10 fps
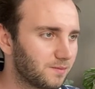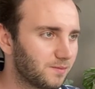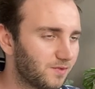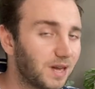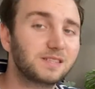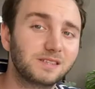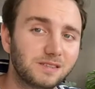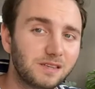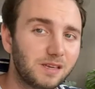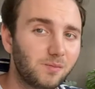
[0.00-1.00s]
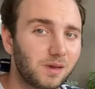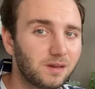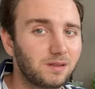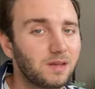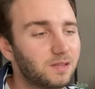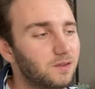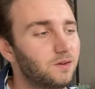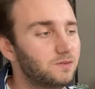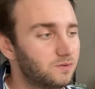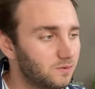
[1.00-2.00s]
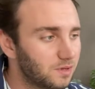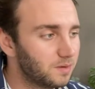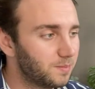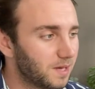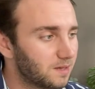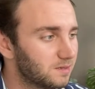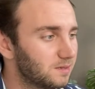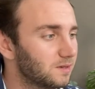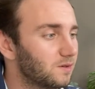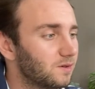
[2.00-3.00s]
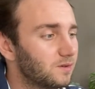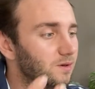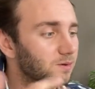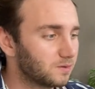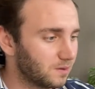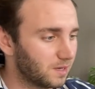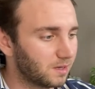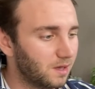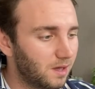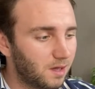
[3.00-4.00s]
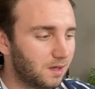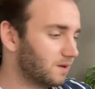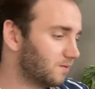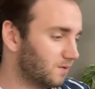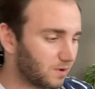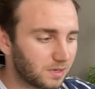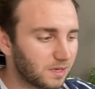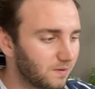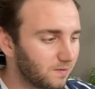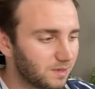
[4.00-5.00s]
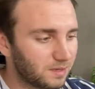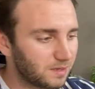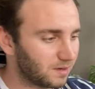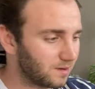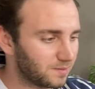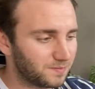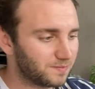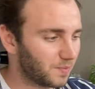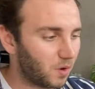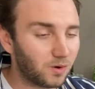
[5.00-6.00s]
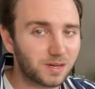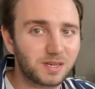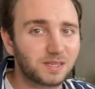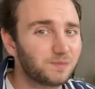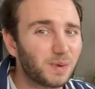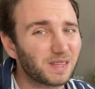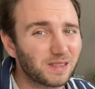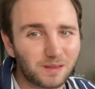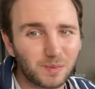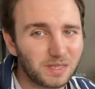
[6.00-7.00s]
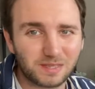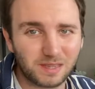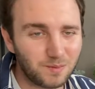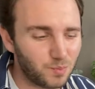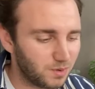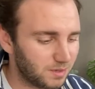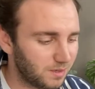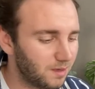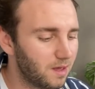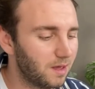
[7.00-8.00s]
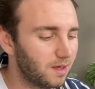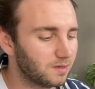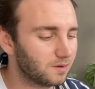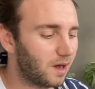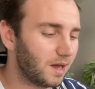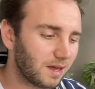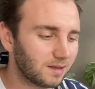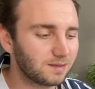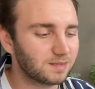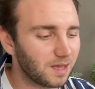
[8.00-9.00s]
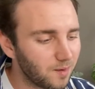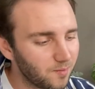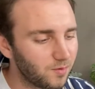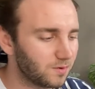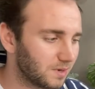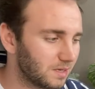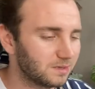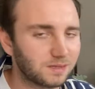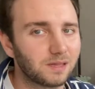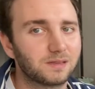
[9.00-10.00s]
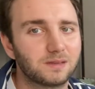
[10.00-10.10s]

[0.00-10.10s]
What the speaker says: writing the email and also doing the packaging on also like working with the orders might not be the same person. So I had some worries that